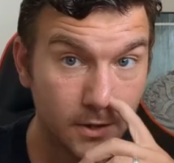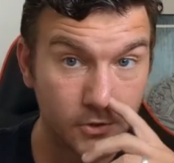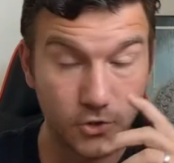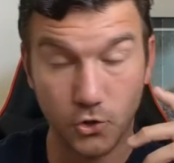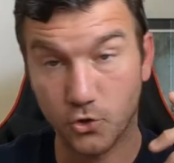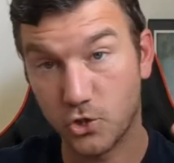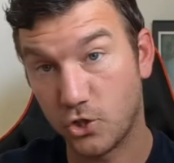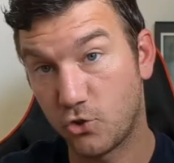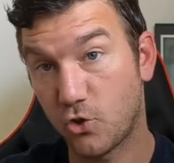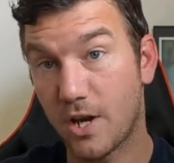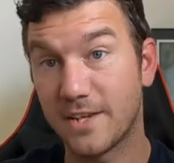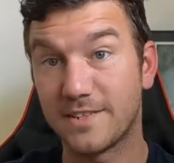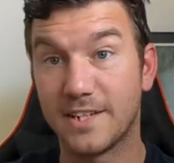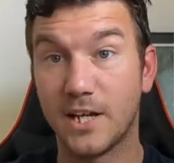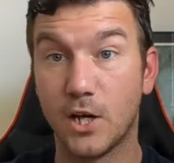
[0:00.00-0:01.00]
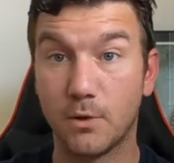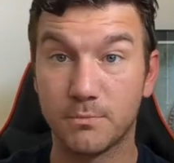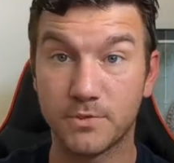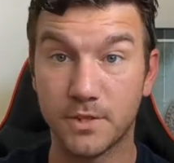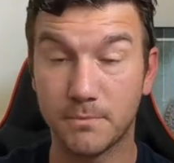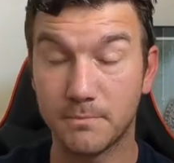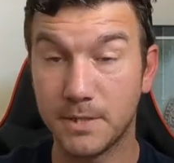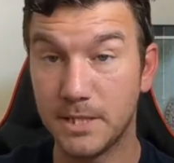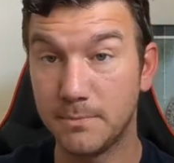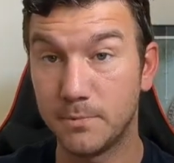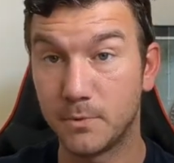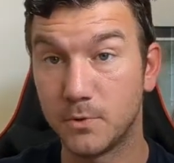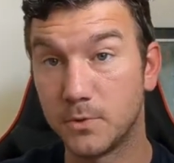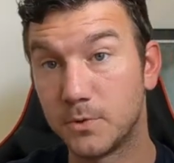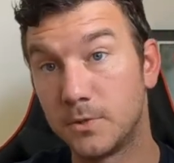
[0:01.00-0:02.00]
So she tries to help some
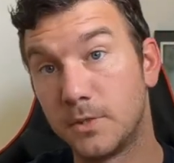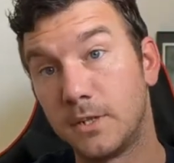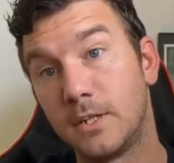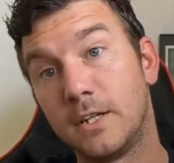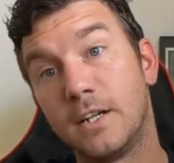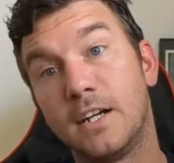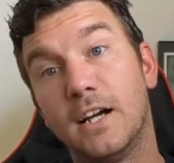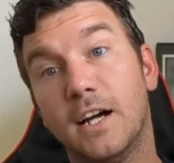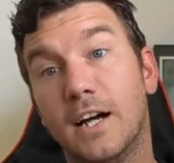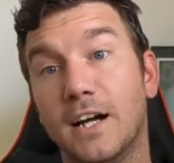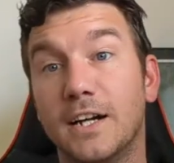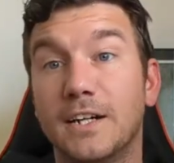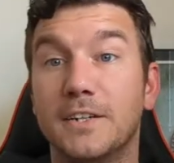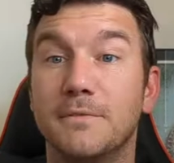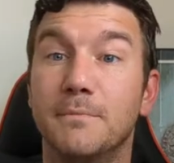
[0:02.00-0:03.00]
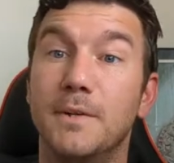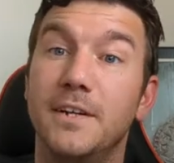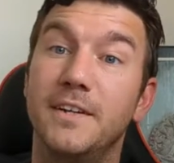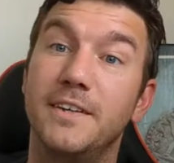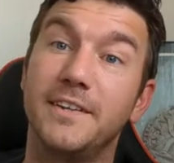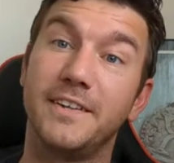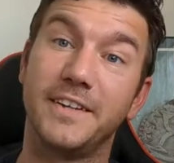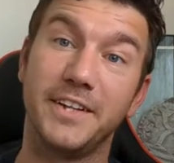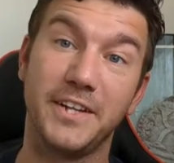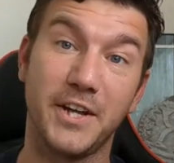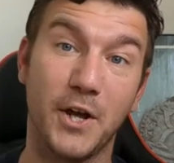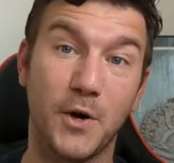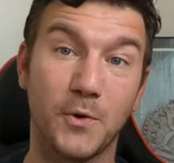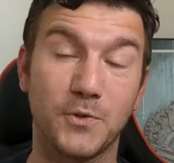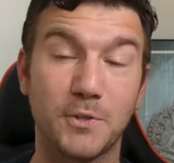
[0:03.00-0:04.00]
people, you
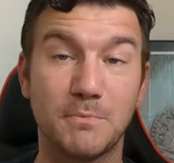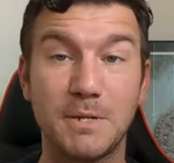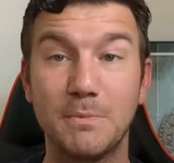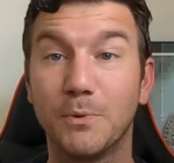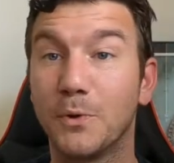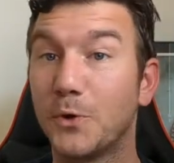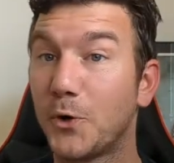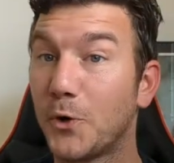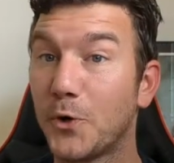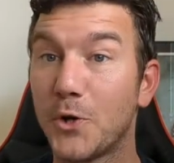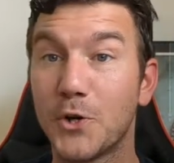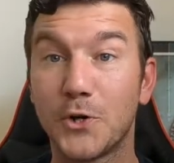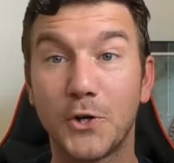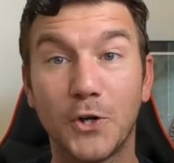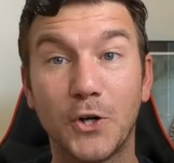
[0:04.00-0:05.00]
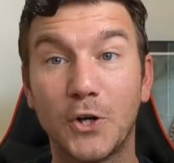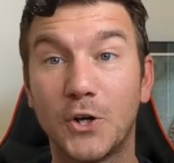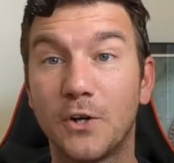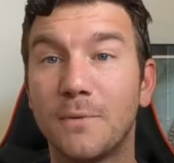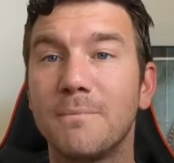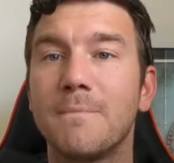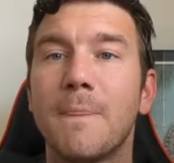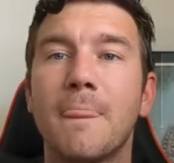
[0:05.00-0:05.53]
know, some people turn on her.